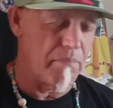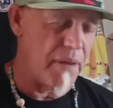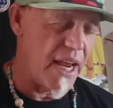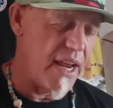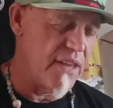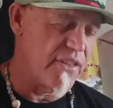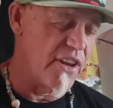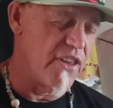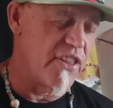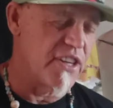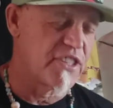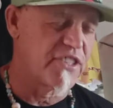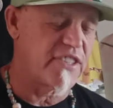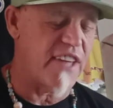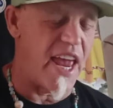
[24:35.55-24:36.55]
They're
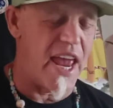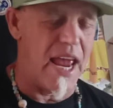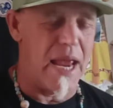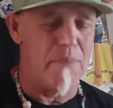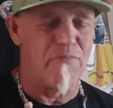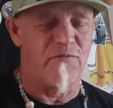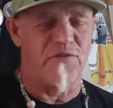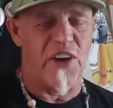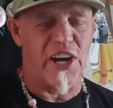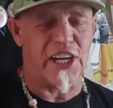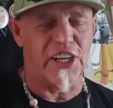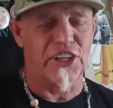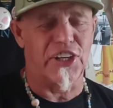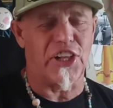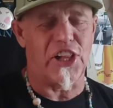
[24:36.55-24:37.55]
the same
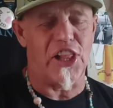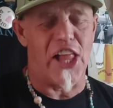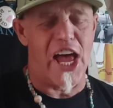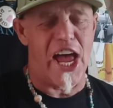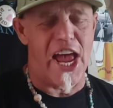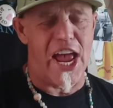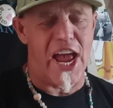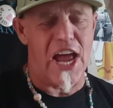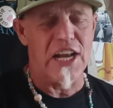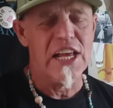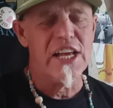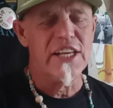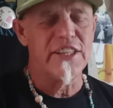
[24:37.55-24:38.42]
fucking clan,